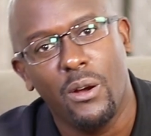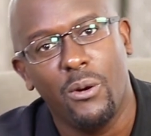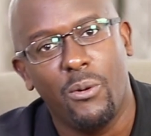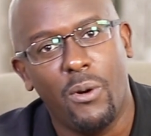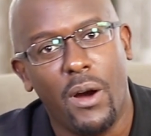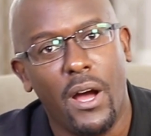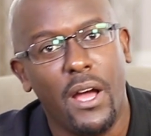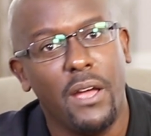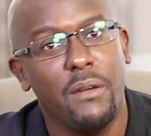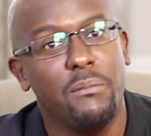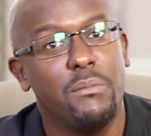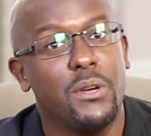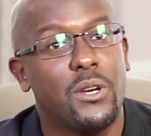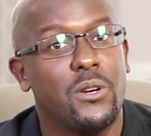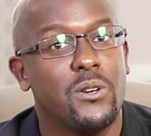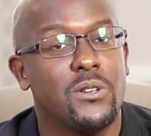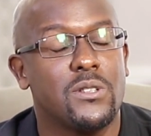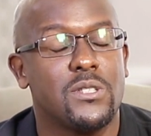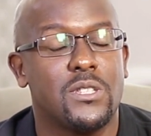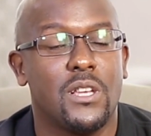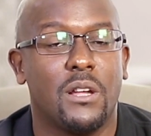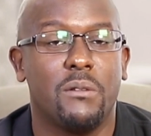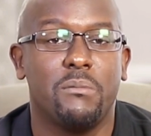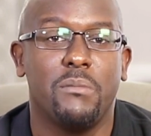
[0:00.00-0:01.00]
Why?
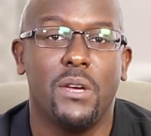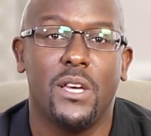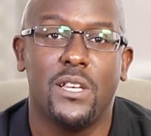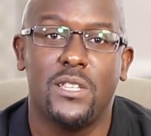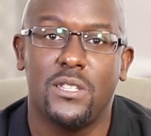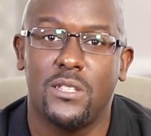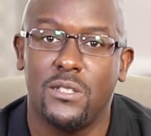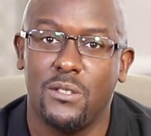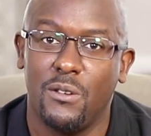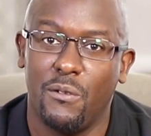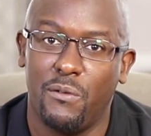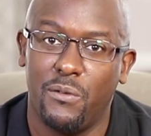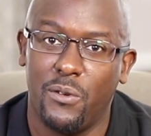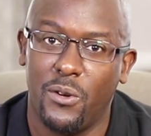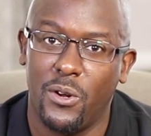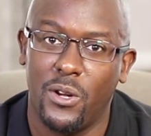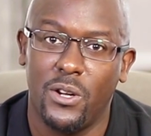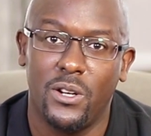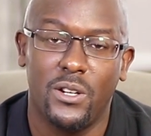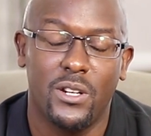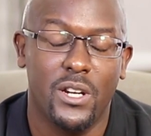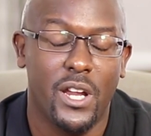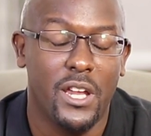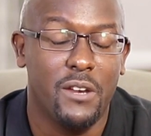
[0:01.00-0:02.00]
Because that makes for
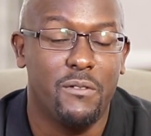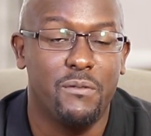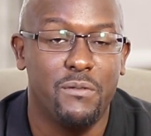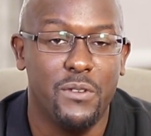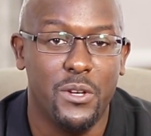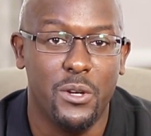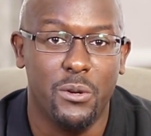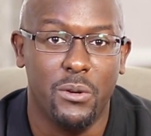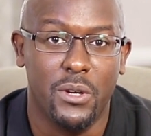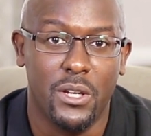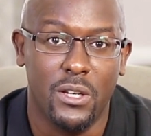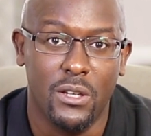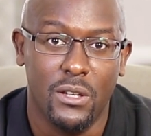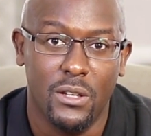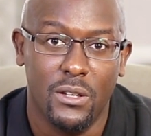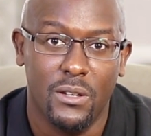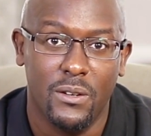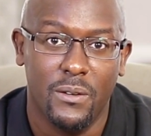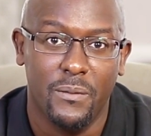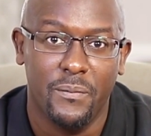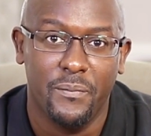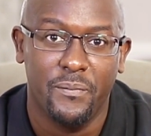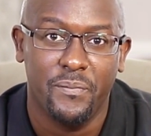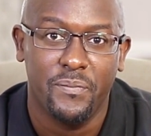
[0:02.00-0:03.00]
great viewing.
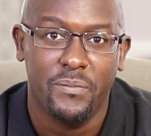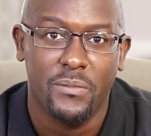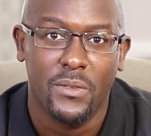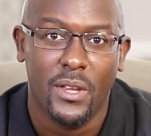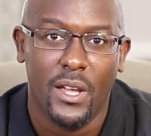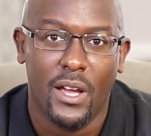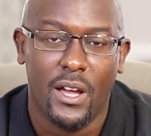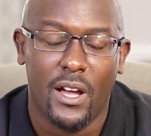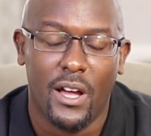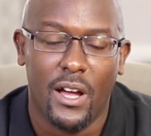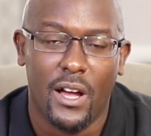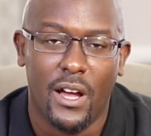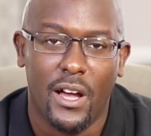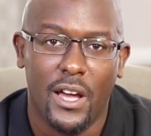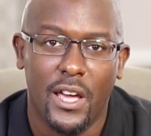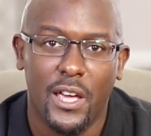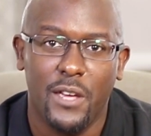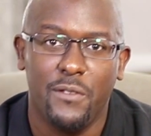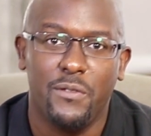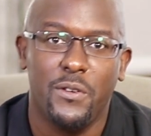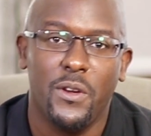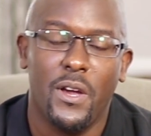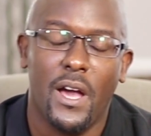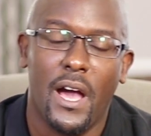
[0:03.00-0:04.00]

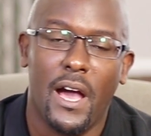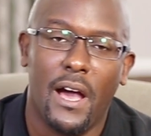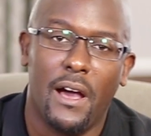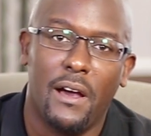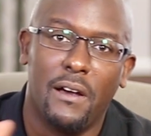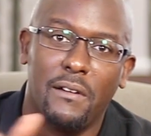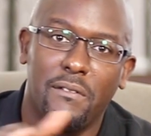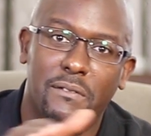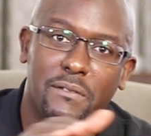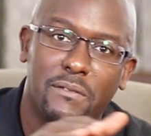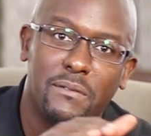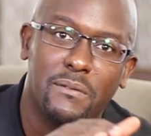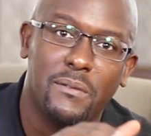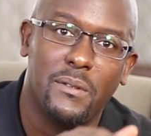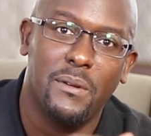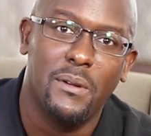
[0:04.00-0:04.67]
If you have